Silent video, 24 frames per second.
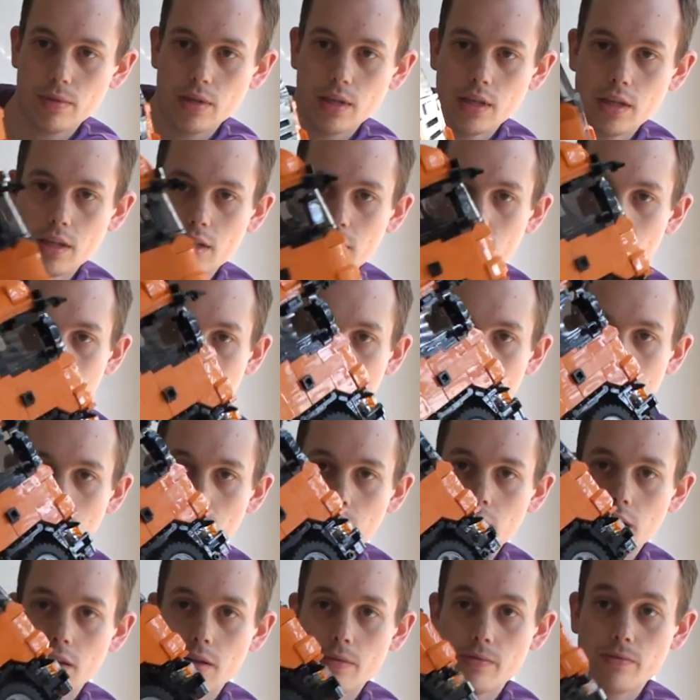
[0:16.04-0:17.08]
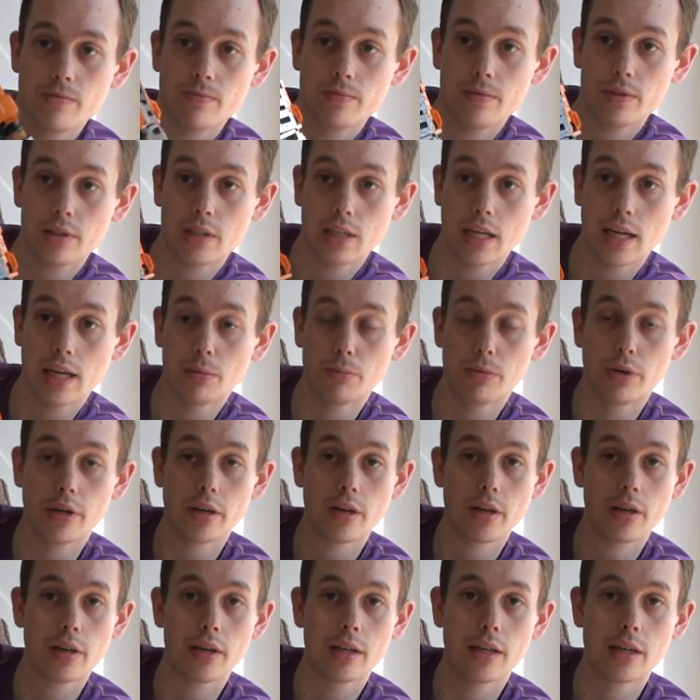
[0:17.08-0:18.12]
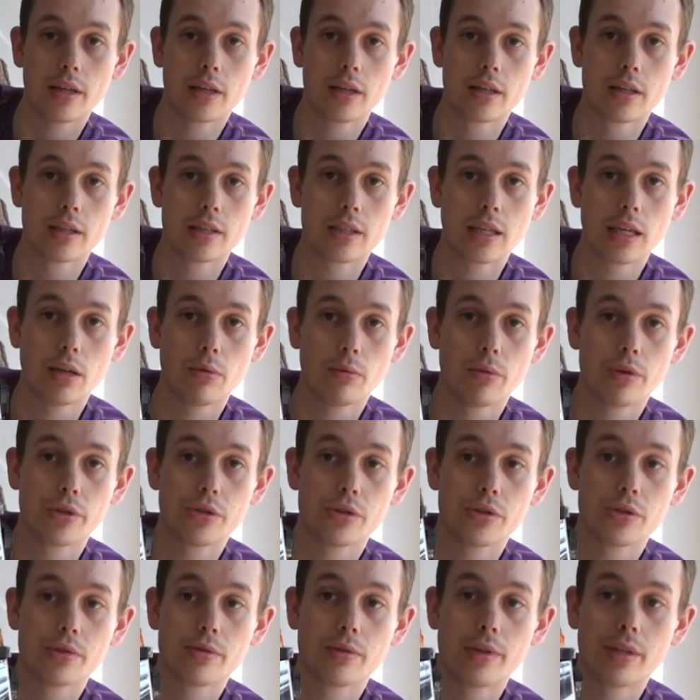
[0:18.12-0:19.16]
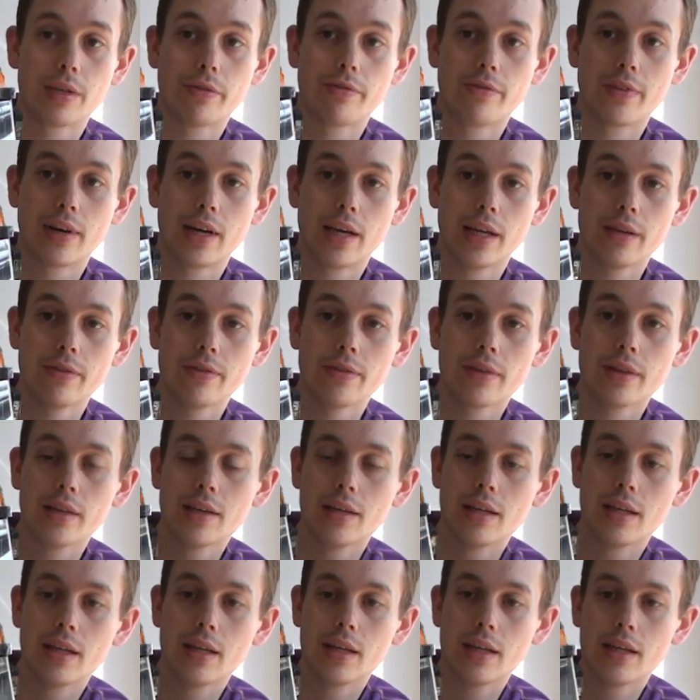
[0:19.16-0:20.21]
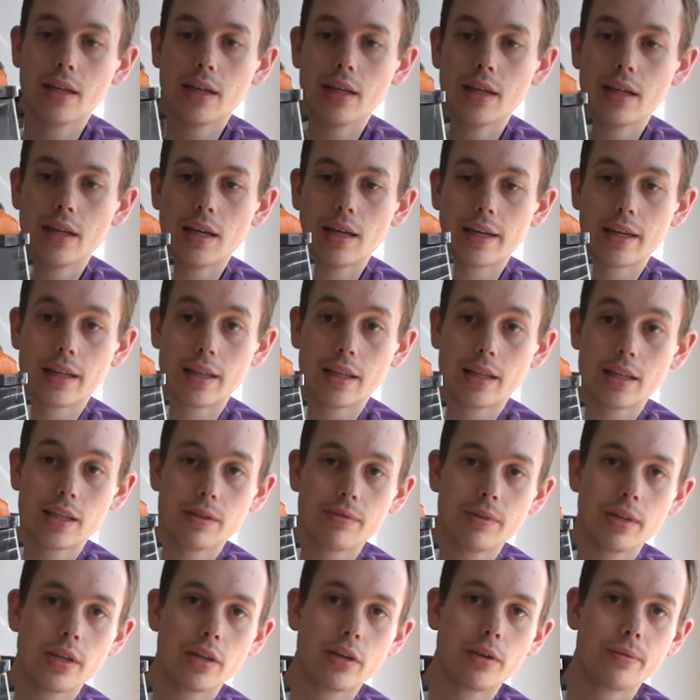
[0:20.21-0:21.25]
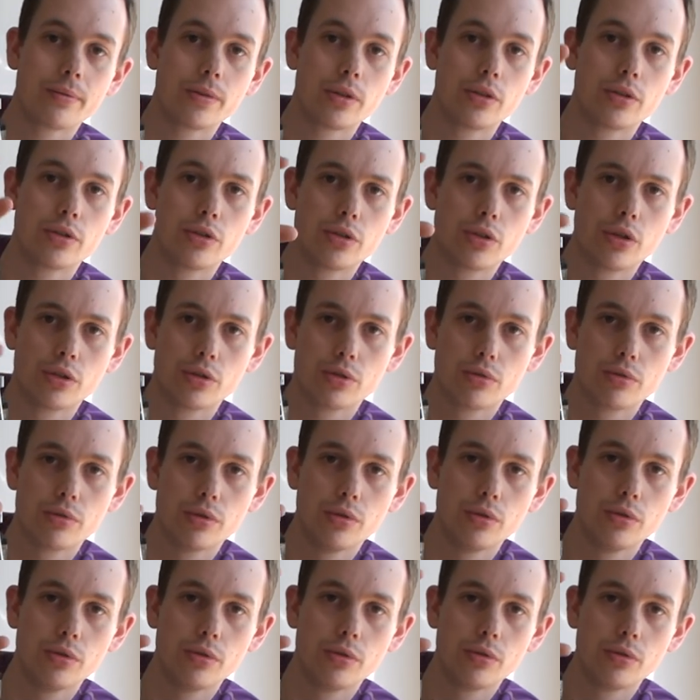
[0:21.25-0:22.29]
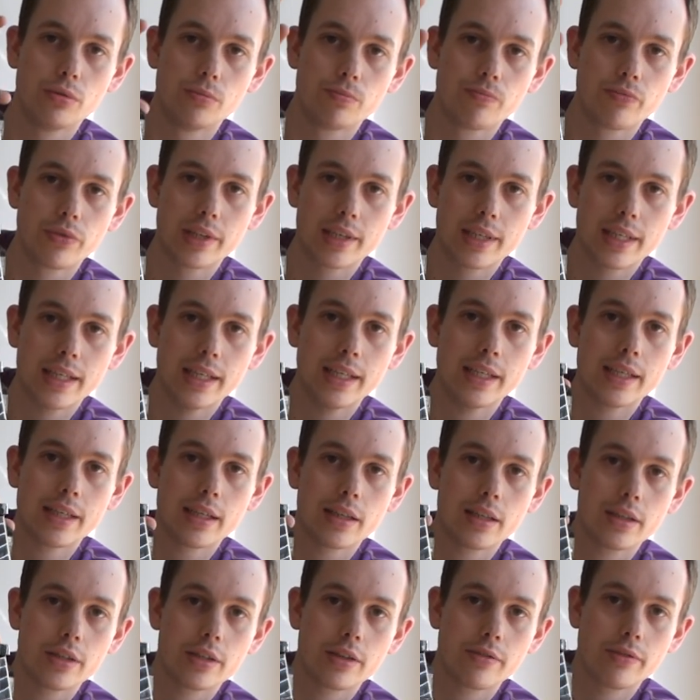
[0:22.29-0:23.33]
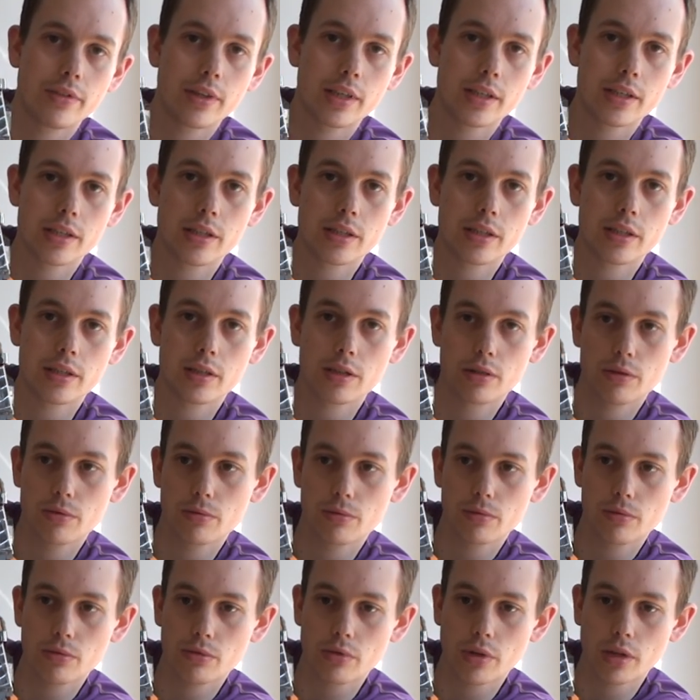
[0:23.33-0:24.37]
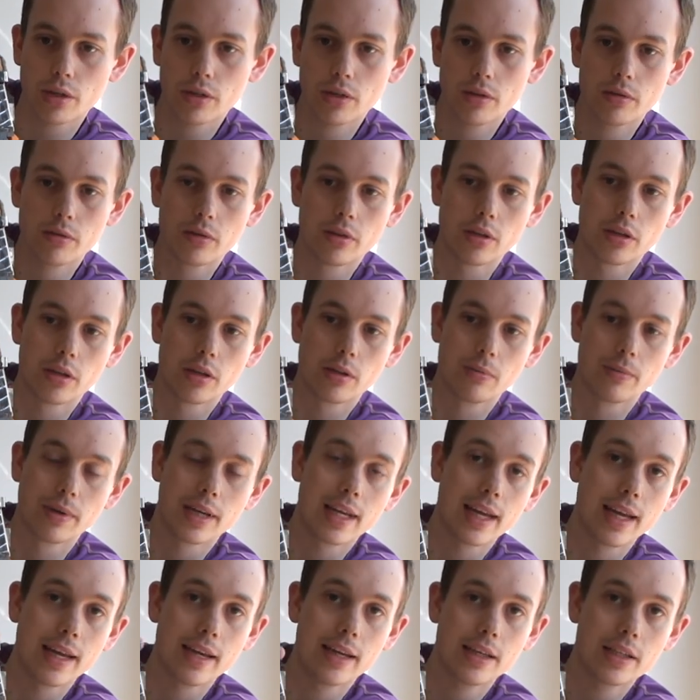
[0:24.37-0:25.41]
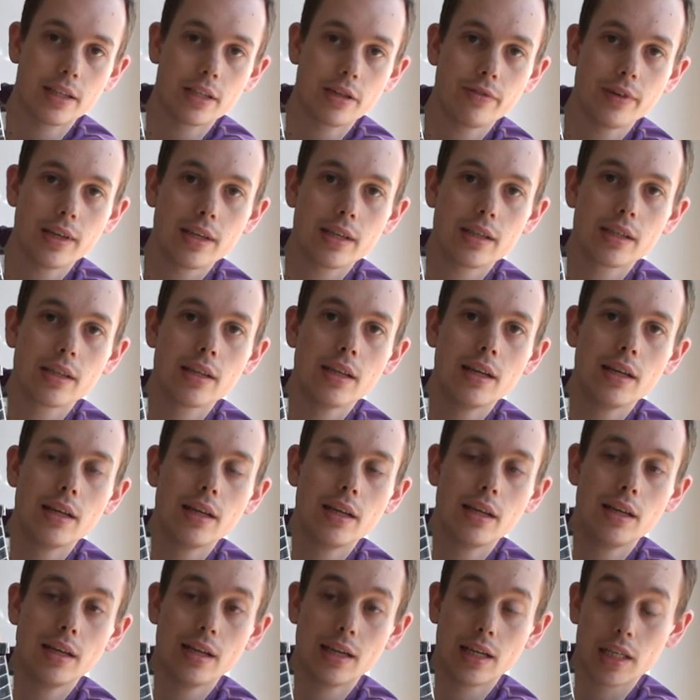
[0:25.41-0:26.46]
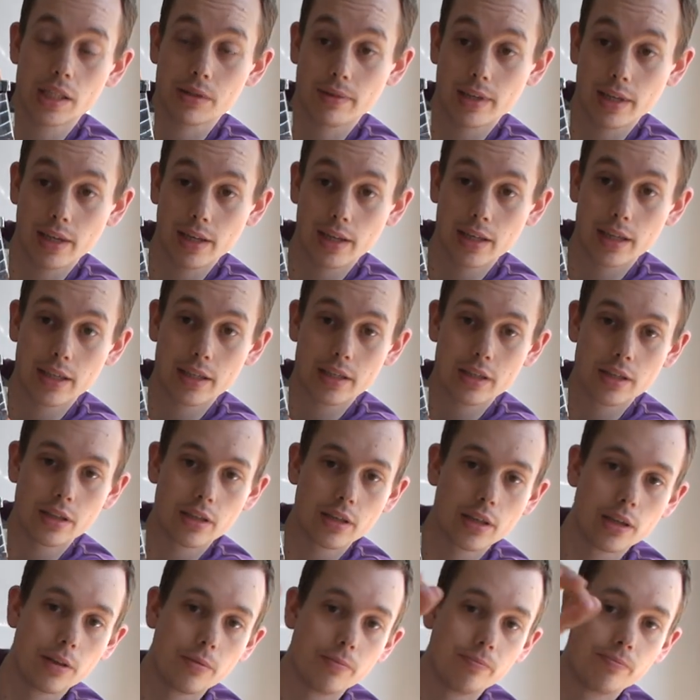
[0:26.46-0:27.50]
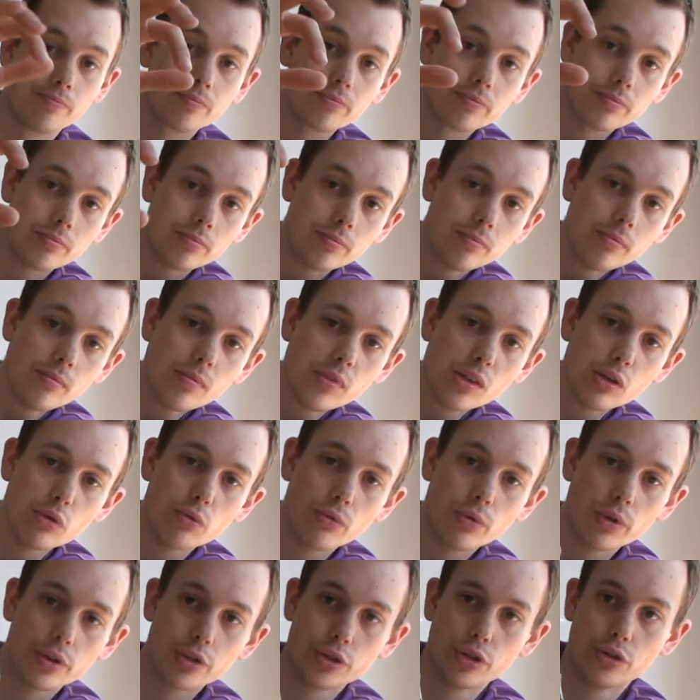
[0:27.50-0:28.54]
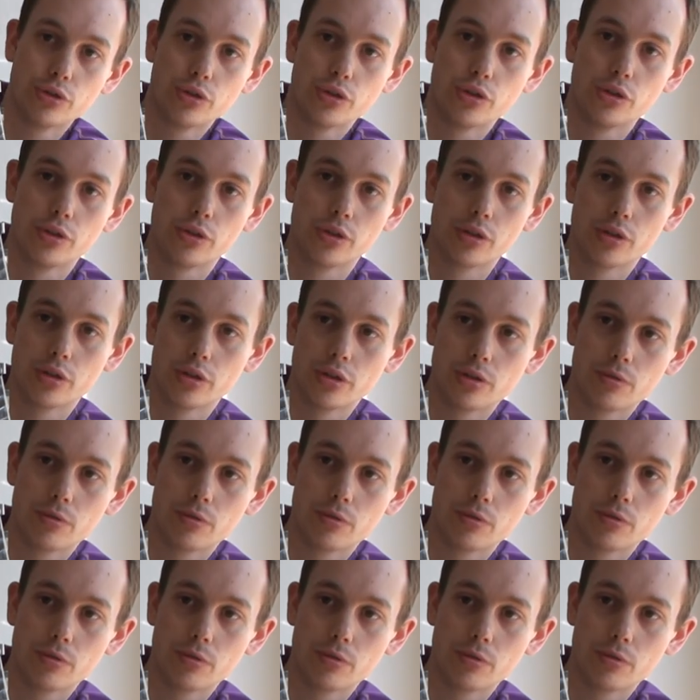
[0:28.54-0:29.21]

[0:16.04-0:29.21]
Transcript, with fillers: it's a scale model in a scale one to twenty-five. And in this video I'm going to go through the details of this truck, the mechanics of it, as well as um, what you should